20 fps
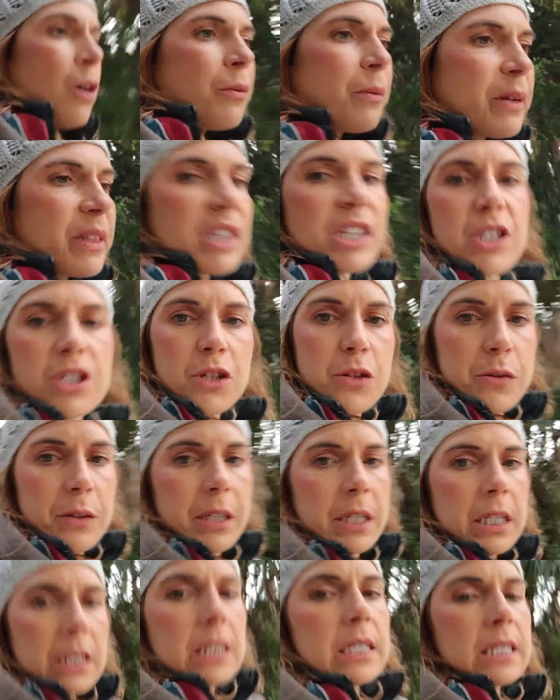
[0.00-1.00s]
with the
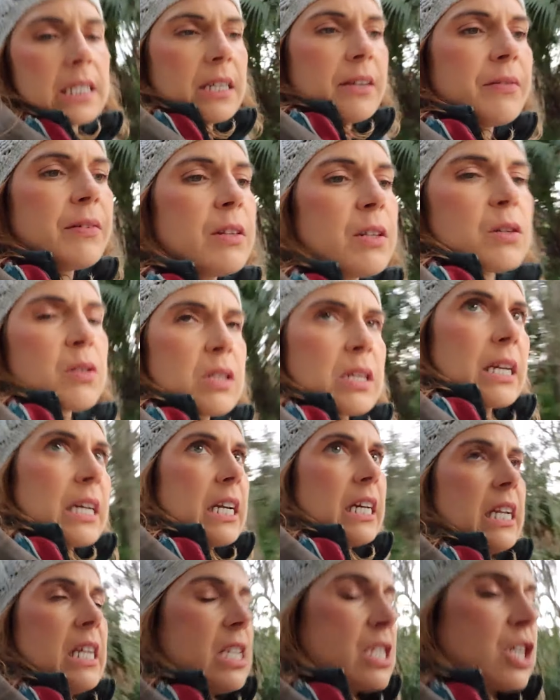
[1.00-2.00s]
trees, even though it's like
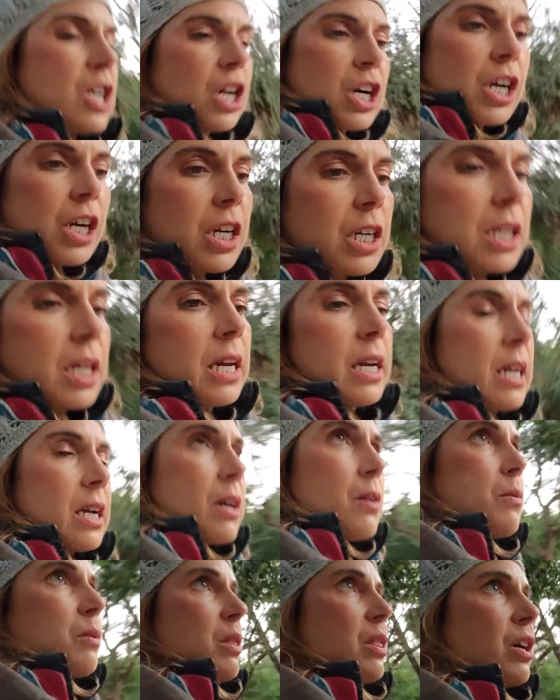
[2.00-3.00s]
getting darker, like
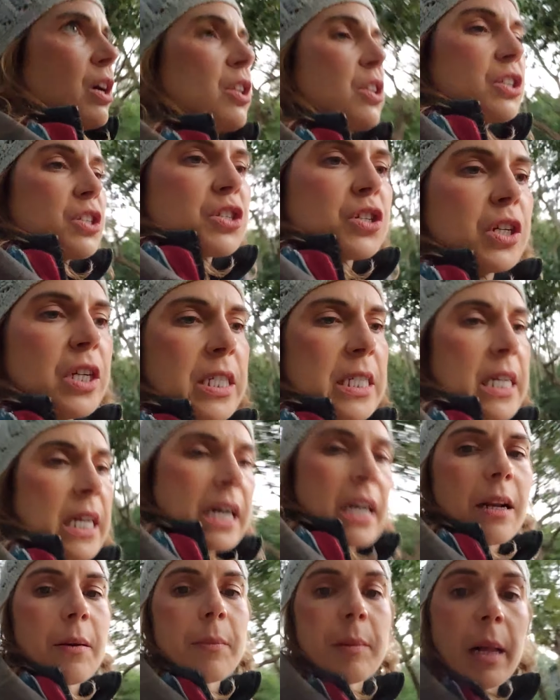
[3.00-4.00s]
with all the trees, it
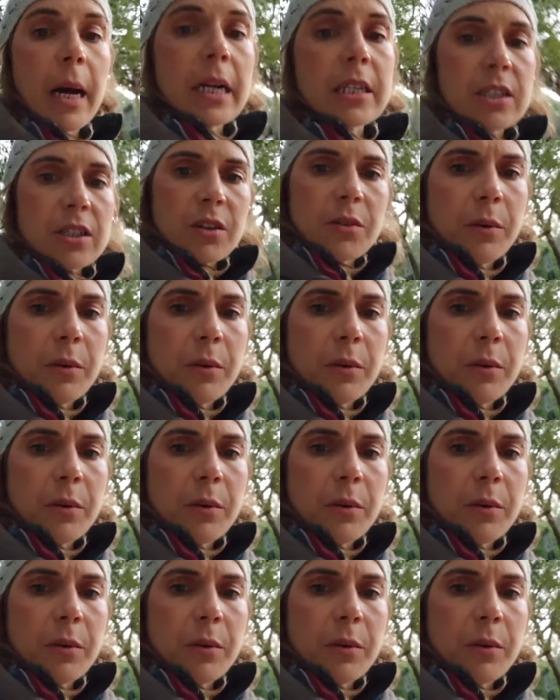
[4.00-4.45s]
kind of blocks the